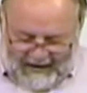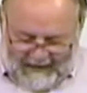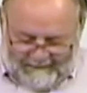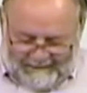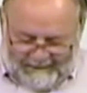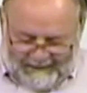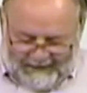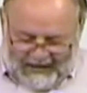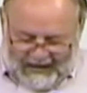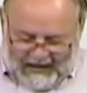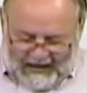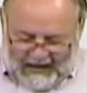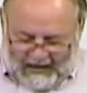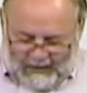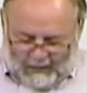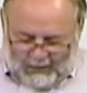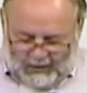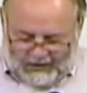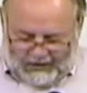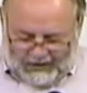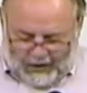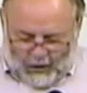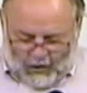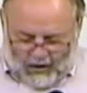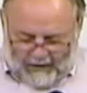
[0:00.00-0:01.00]
him and
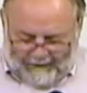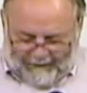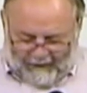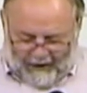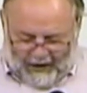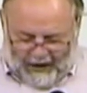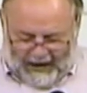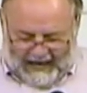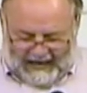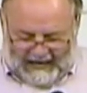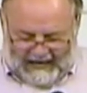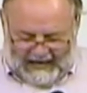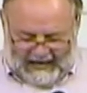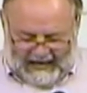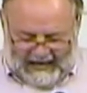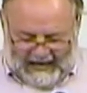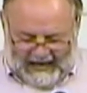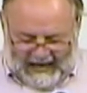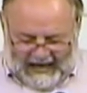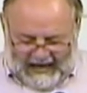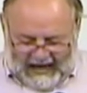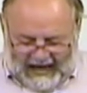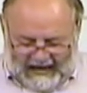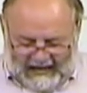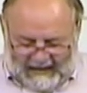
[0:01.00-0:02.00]
were sore afraid.
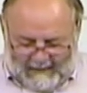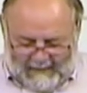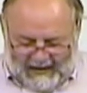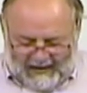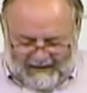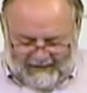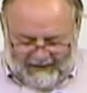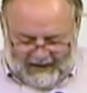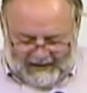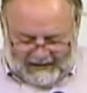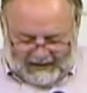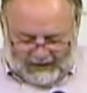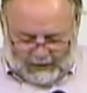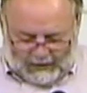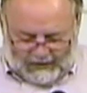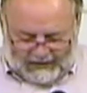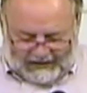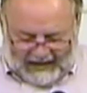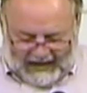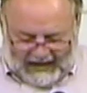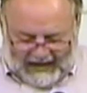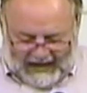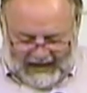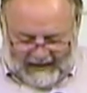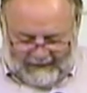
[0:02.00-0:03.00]
And the men of Israel
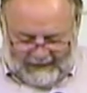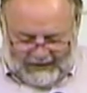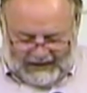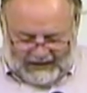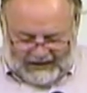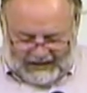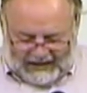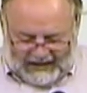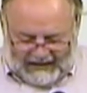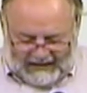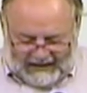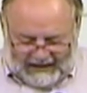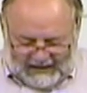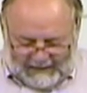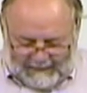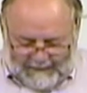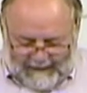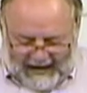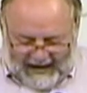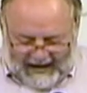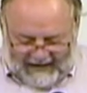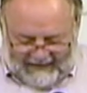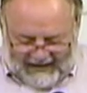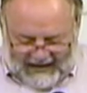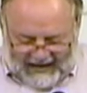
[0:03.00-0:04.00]
said, Have you seen this
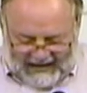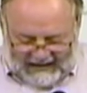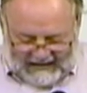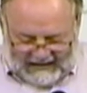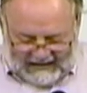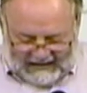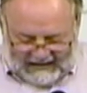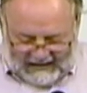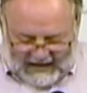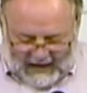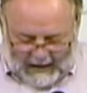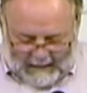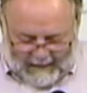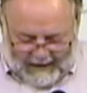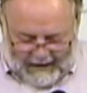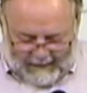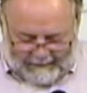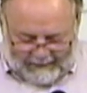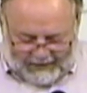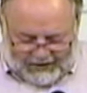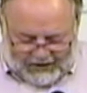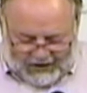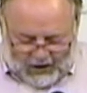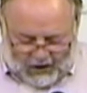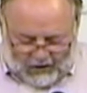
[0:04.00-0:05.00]
man that is come
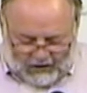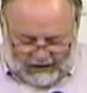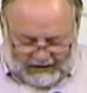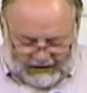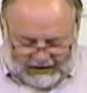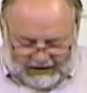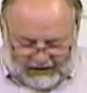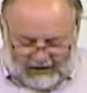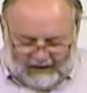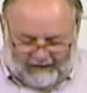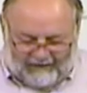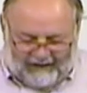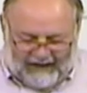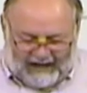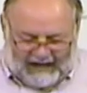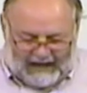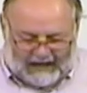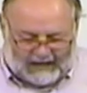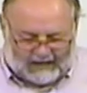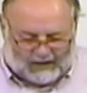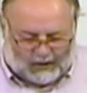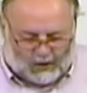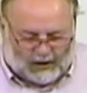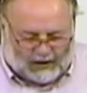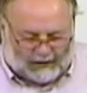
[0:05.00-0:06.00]
up surely to defeat
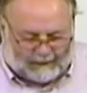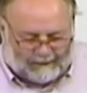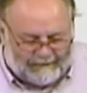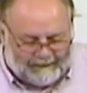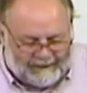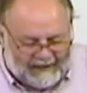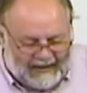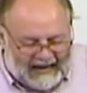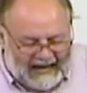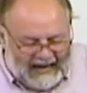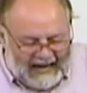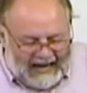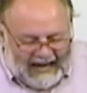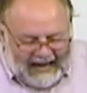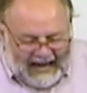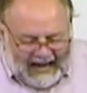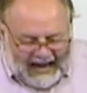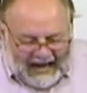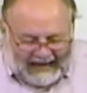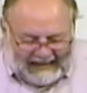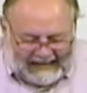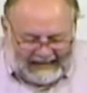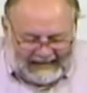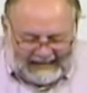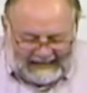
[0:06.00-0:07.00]
Israel?
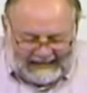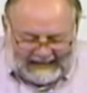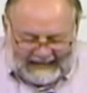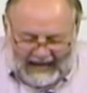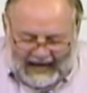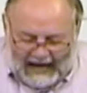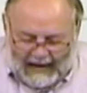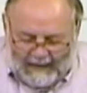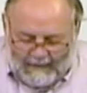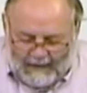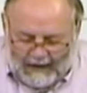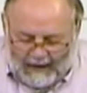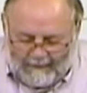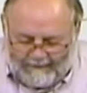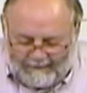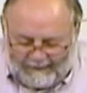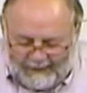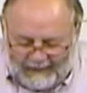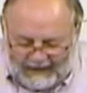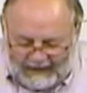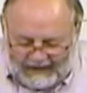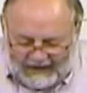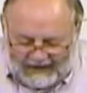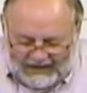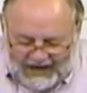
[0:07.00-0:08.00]
And he came
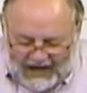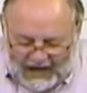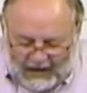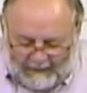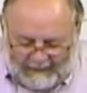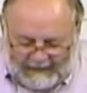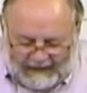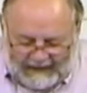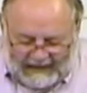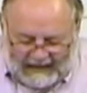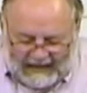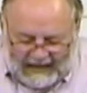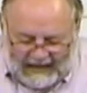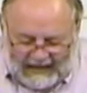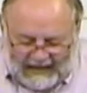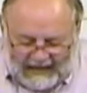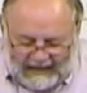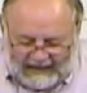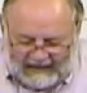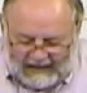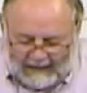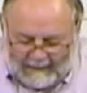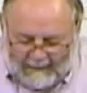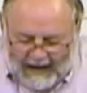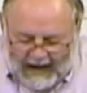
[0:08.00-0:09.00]
up, and it shall be
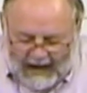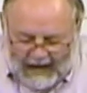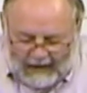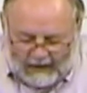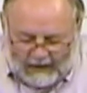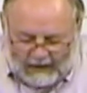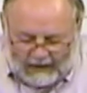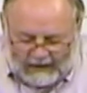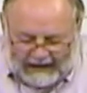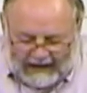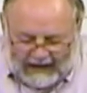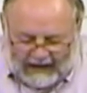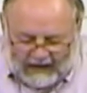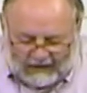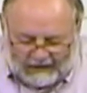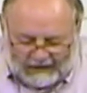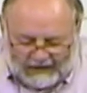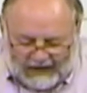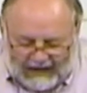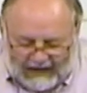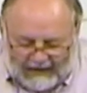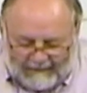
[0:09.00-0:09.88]
the man who kills